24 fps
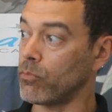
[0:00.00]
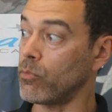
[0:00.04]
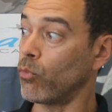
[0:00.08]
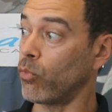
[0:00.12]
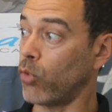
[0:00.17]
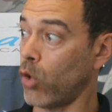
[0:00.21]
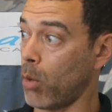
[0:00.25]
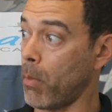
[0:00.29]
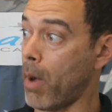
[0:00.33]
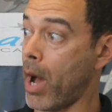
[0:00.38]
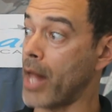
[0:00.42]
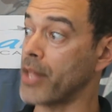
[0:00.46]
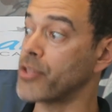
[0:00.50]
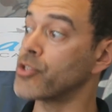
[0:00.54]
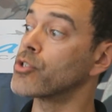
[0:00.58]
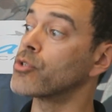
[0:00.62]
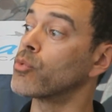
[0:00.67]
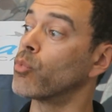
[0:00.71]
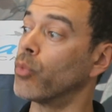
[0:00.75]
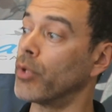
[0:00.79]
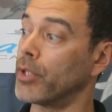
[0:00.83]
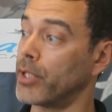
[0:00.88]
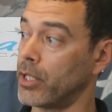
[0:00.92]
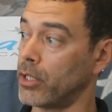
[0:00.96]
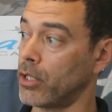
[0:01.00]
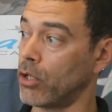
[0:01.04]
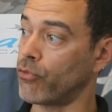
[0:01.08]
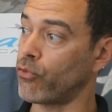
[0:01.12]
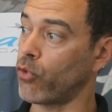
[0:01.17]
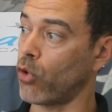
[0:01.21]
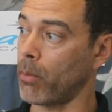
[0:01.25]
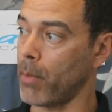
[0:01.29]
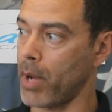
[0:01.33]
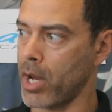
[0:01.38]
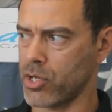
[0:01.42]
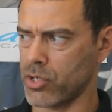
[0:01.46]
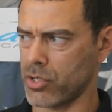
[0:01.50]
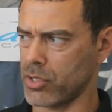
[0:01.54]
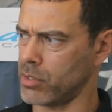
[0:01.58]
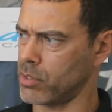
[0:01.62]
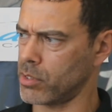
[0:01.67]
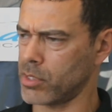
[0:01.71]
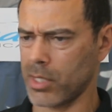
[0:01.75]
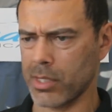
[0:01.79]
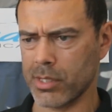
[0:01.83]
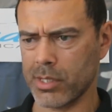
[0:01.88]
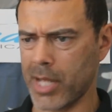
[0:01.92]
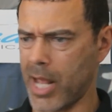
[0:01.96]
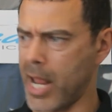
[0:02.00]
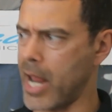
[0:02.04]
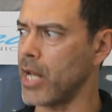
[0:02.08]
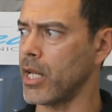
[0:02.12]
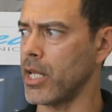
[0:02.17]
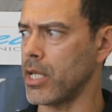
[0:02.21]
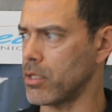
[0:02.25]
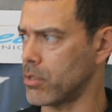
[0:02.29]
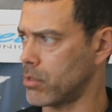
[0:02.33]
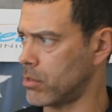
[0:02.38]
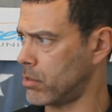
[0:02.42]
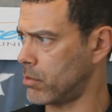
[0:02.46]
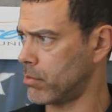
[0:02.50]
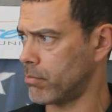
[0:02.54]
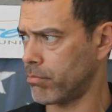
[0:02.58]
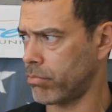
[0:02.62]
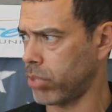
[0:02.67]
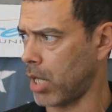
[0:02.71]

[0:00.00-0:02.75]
robots within their formations since the 80s.